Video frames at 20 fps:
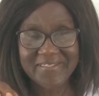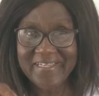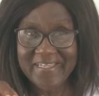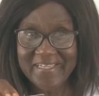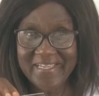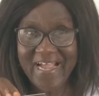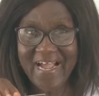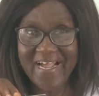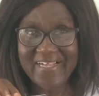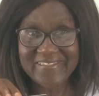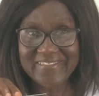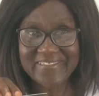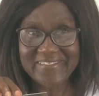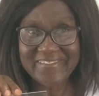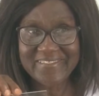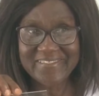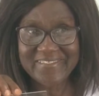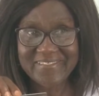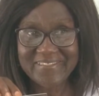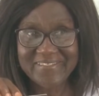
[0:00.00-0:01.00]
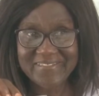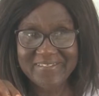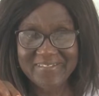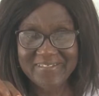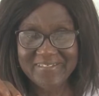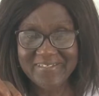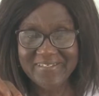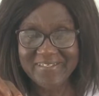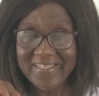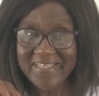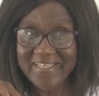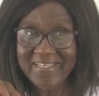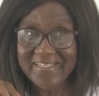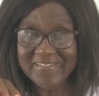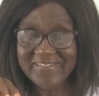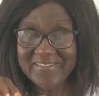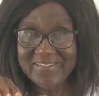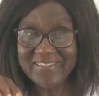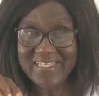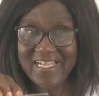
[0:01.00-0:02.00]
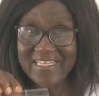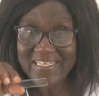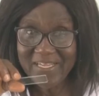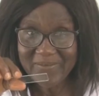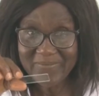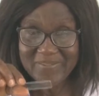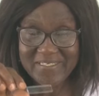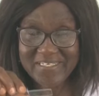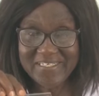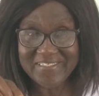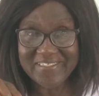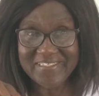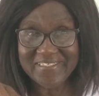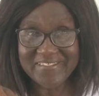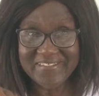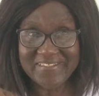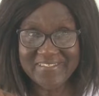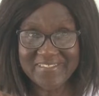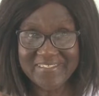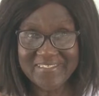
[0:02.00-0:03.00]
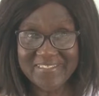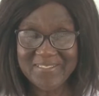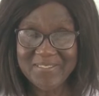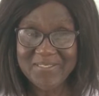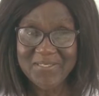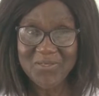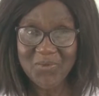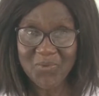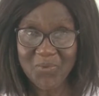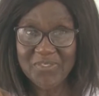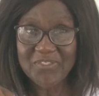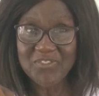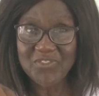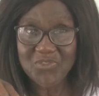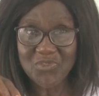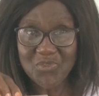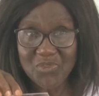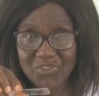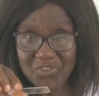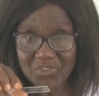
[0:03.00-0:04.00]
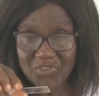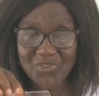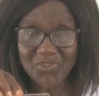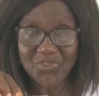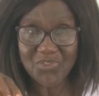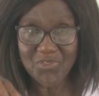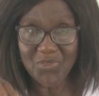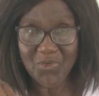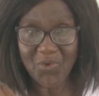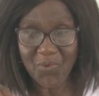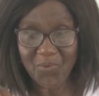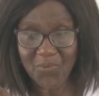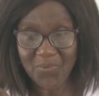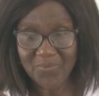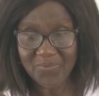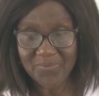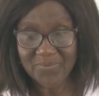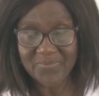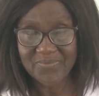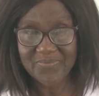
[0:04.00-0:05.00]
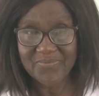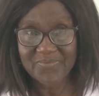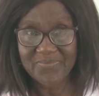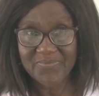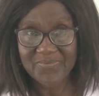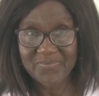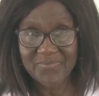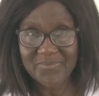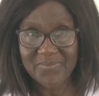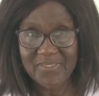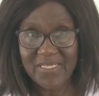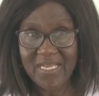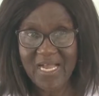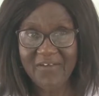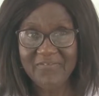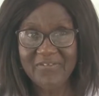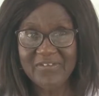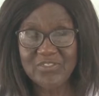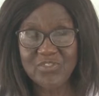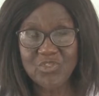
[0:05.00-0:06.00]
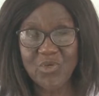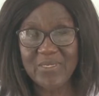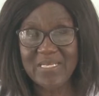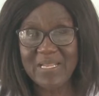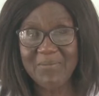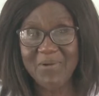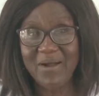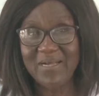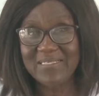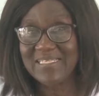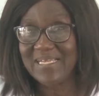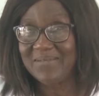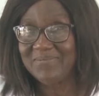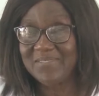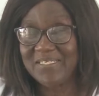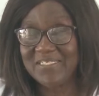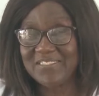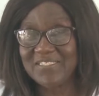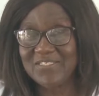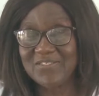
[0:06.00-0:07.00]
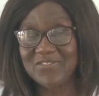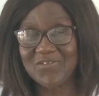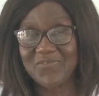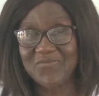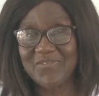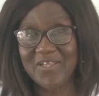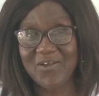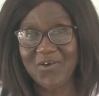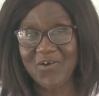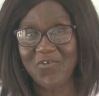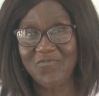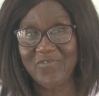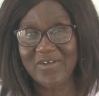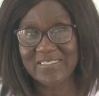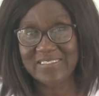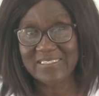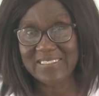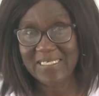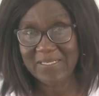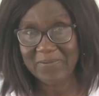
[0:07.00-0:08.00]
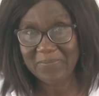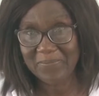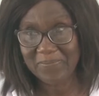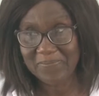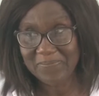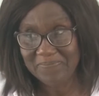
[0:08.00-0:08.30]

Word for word: It has its adaptations, which you should know, having talked about adaptations of the cover slip.